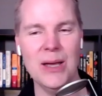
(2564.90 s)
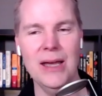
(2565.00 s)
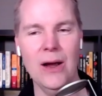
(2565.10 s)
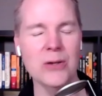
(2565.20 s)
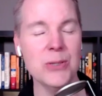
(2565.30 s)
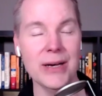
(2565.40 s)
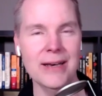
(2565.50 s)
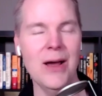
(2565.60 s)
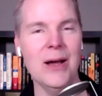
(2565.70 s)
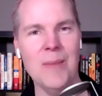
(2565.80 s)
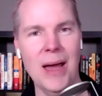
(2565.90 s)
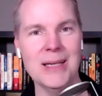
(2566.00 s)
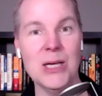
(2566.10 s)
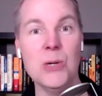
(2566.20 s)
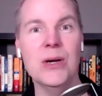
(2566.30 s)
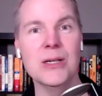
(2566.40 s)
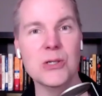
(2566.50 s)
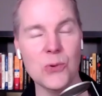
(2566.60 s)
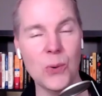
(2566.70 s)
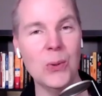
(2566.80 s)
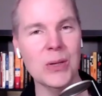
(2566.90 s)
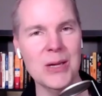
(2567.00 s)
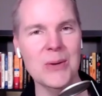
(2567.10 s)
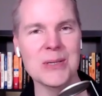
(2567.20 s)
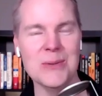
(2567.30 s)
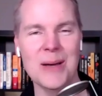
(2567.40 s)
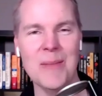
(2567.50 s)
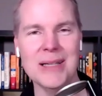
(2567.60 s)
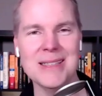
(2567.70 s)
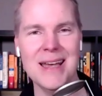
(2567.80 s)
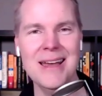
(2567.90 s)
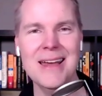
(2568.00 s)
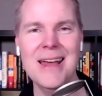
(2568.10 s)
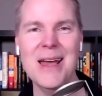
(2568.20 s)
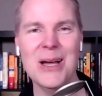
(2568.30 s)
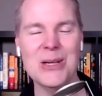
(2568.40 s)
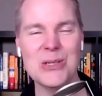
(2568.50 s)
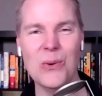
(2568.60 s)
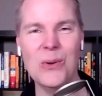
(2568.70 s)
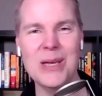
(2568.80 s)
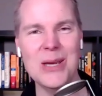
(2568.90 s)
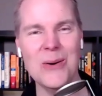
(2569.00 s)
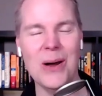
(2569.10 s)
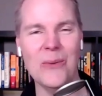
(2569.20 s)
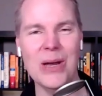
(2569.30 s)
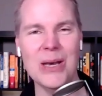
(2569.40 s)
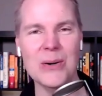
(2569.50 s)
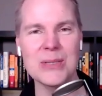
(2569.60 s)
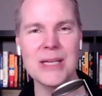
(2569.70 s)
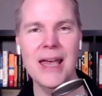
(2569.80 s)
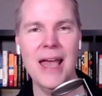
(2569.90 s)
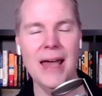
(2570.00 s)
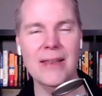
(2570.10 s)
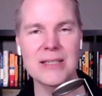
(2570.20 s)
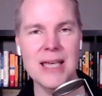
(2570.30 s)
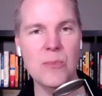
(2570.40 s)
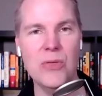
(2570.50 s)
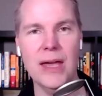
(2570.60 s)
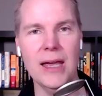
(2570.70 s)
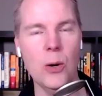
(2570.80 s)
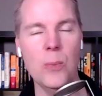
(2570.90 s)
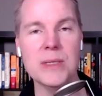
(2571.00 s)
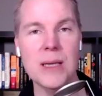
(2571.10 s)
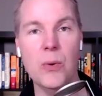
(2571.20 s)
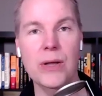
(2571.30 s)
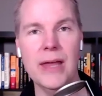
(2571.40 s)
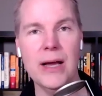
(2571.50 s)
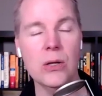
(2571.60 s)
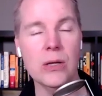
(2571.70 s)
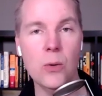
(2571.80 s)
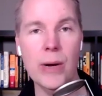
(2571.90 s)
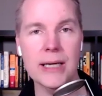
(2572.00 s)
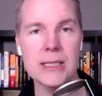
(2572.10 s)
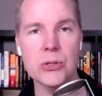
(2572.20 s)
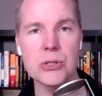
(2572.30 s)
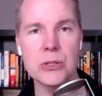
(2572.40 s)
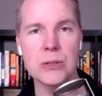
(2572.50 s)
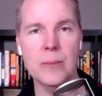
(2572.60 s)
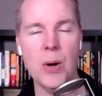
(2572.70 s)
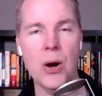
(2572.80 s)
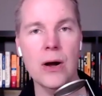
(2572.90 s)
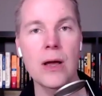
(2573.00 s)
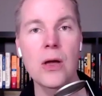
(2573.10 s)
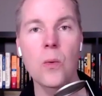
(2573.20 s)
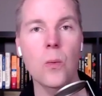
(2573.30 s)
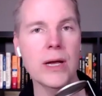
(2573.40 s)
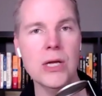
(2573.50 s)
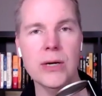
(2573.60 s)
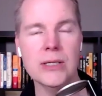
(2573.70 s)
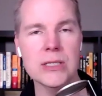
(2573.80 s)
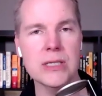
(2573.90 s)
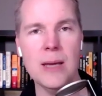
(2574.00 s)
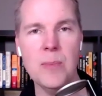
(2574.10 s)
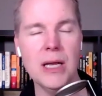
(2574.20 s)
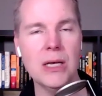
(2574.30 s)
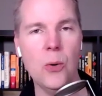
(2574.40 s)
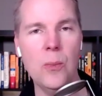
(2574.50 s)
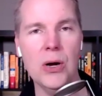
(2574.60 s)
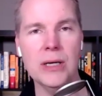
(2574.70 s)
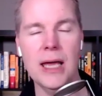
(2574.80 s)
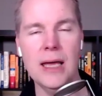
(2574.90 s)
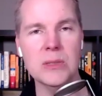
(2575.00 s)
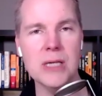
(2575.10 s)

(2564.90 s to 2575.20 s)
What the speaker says: not Command Q, Control Q is what I meant to say. Control Q on Windows, and the same thing. It opens up what they call a quick search bar where you can just type in a notebook name,